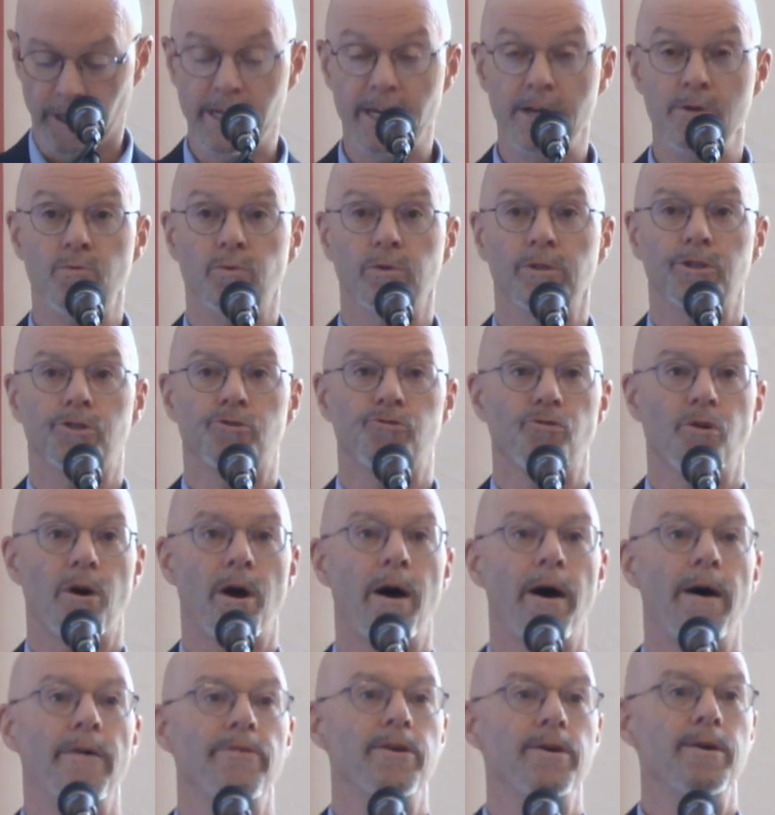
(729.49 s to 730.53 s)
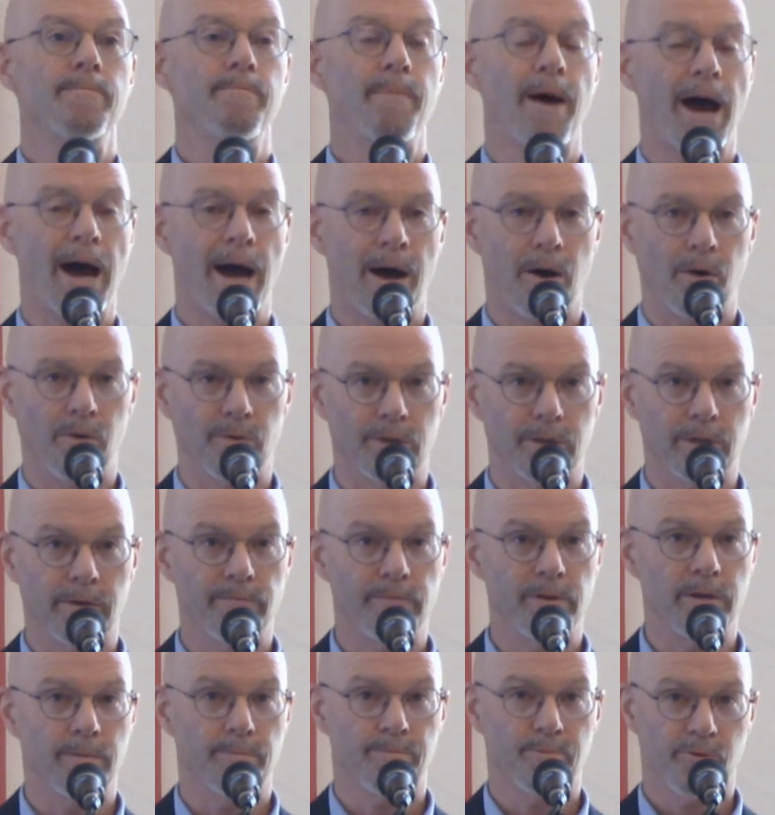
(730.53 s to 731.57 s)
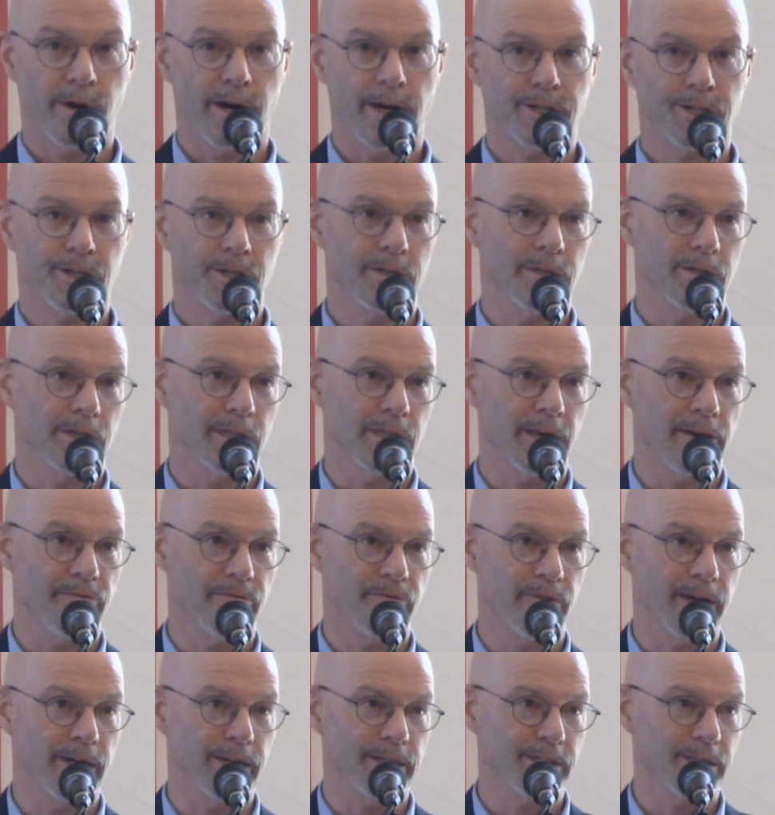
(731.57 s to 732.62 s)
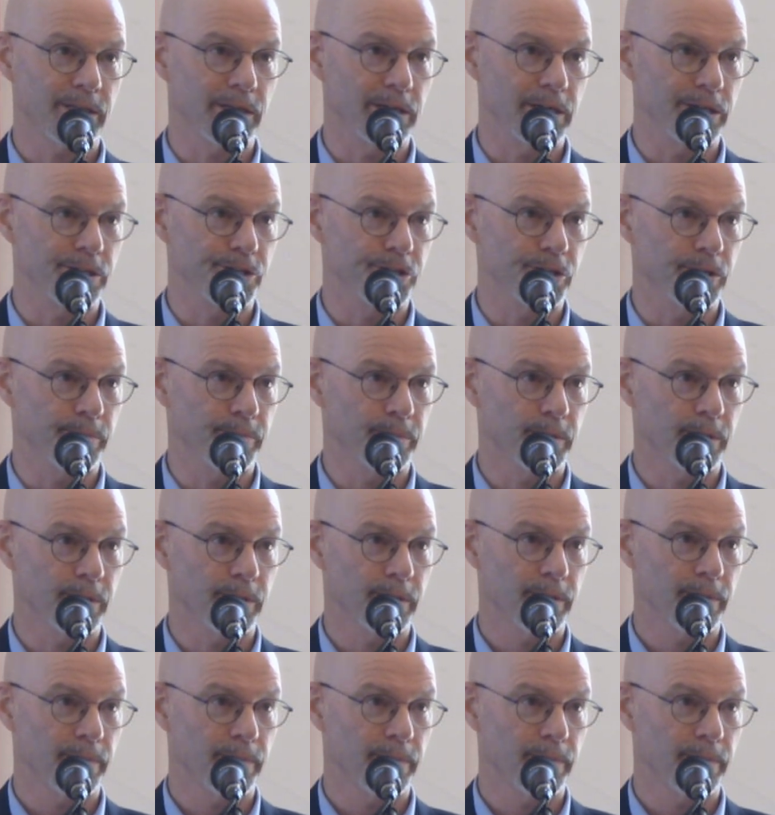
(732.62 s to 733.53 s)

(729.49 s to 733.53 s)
He will draw them out of the oppression that they face in Egypt.